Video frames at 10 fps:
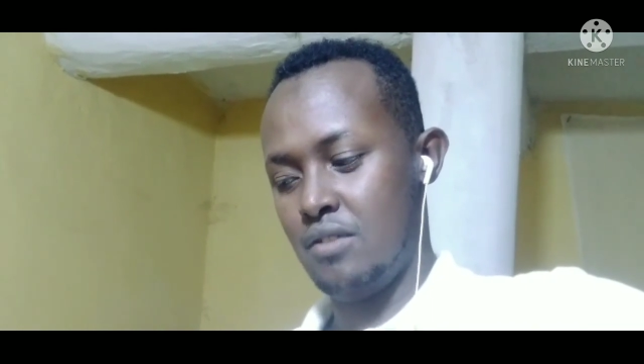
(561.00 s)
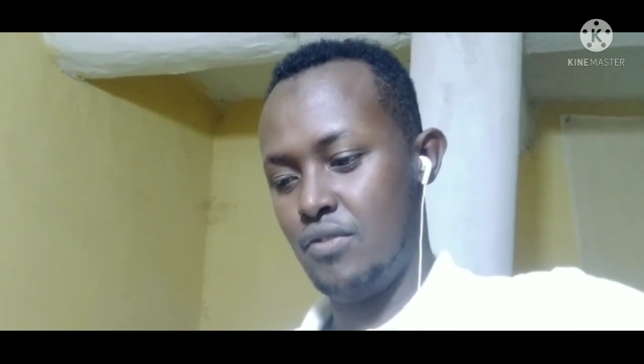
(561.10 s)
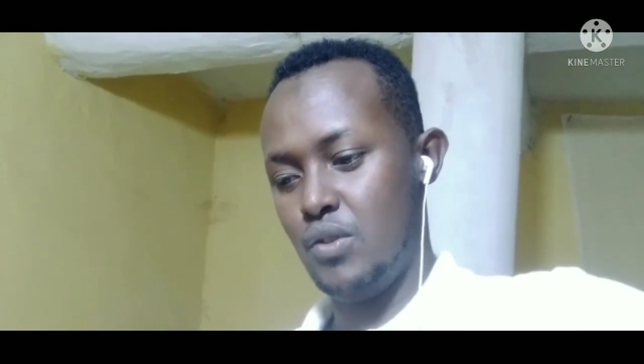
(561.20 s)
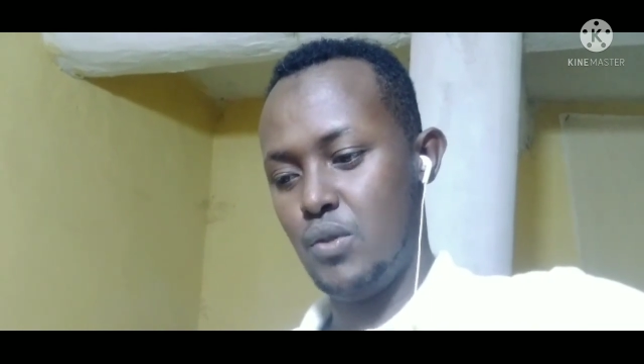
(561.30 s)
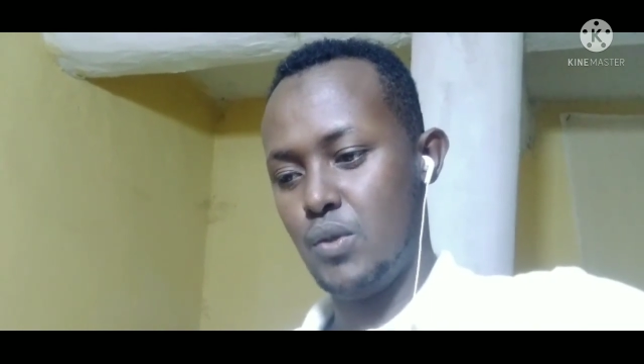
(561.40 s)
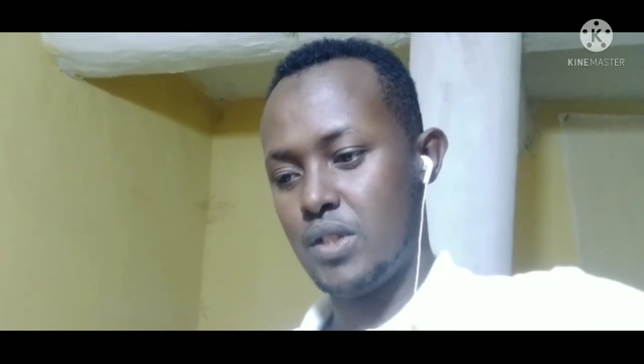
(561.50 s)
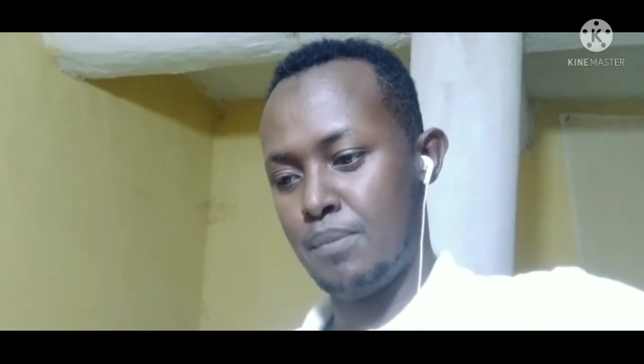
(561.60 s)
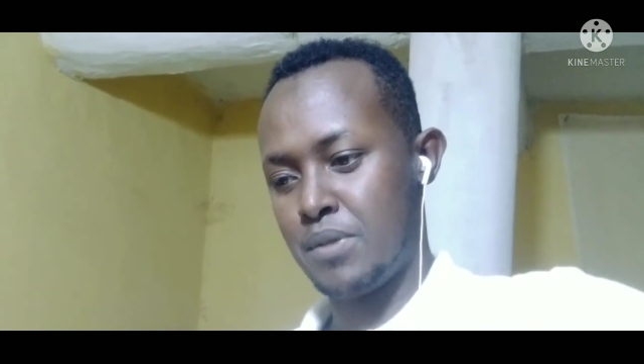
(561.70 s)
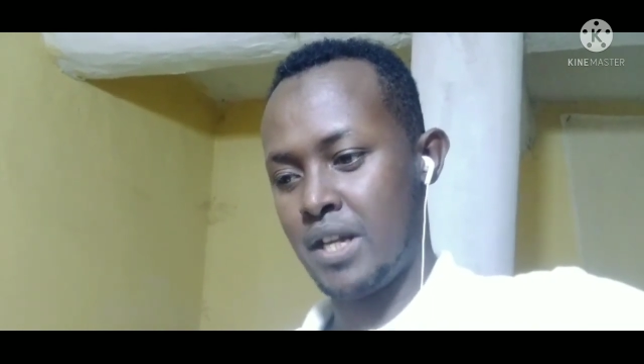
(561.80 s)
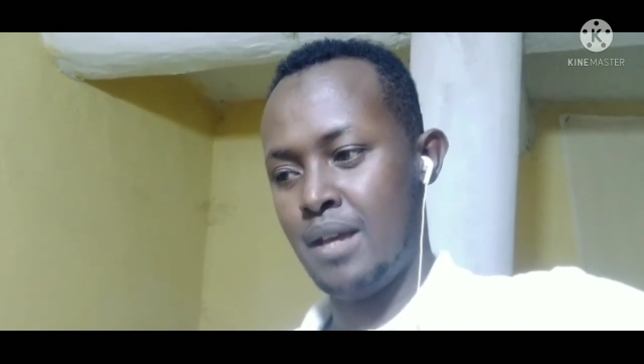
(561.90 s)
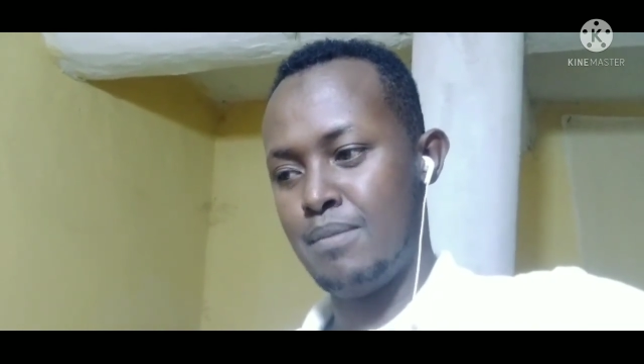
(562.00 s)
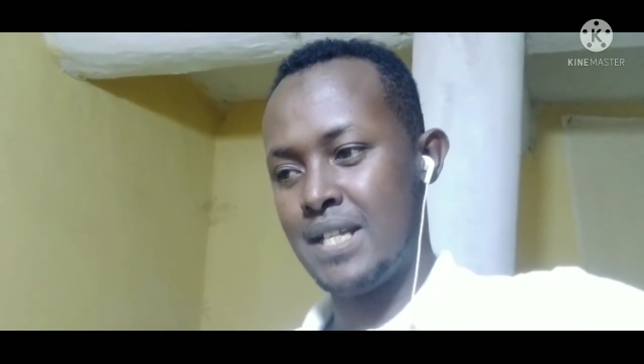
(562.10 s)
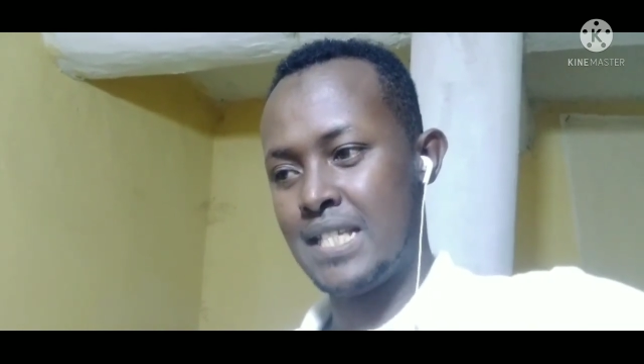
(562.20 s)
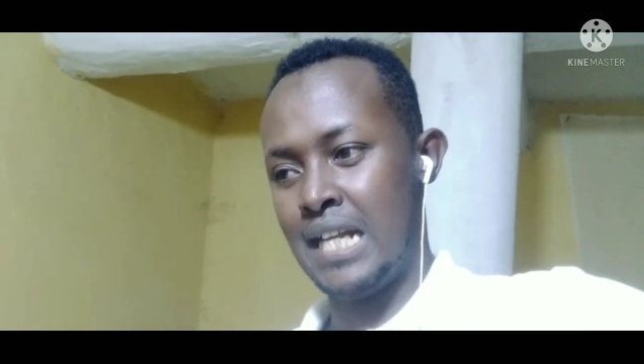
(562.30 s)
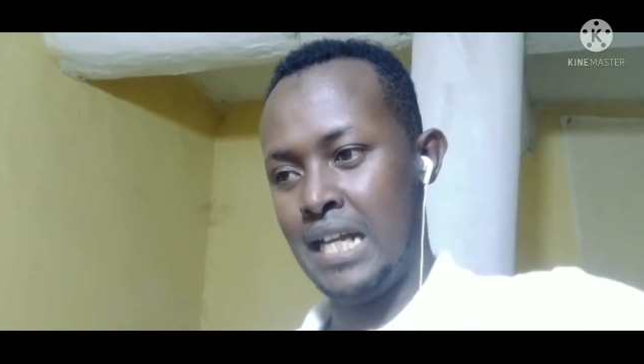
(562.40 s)
few
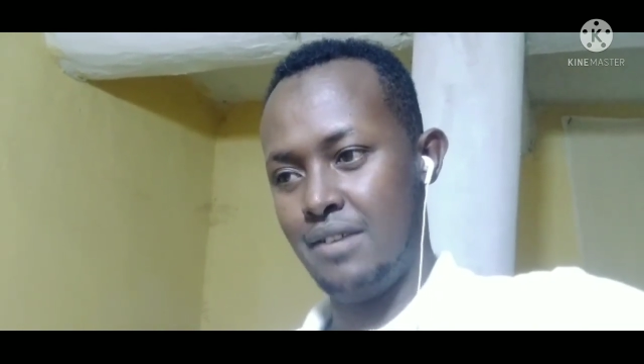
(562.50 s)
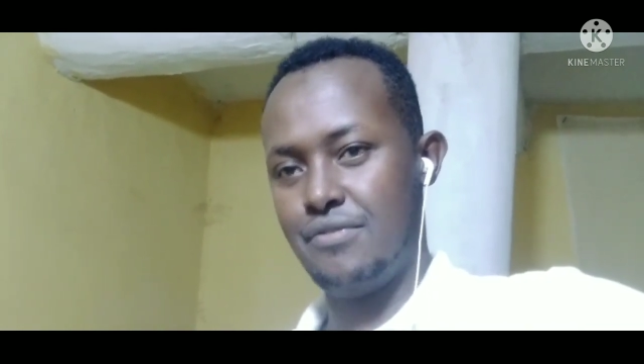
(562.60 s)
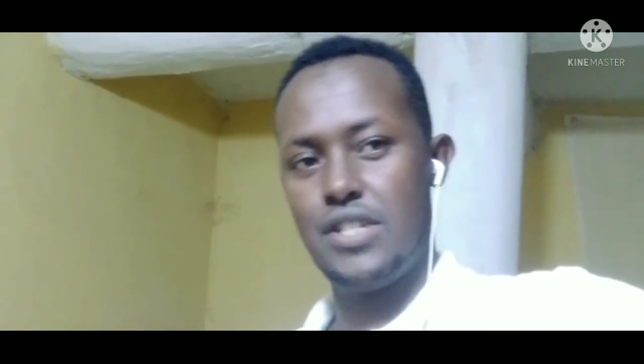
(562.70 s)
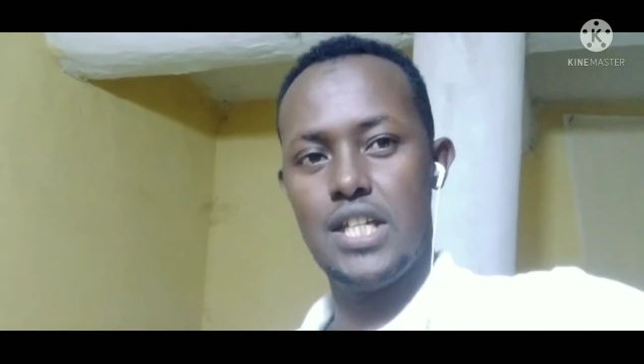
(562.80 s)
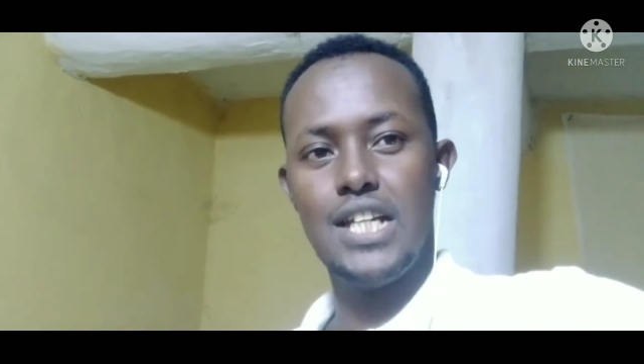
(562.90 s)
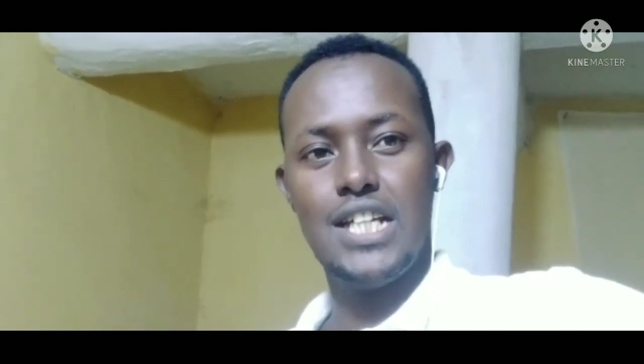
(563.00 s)
subscribers left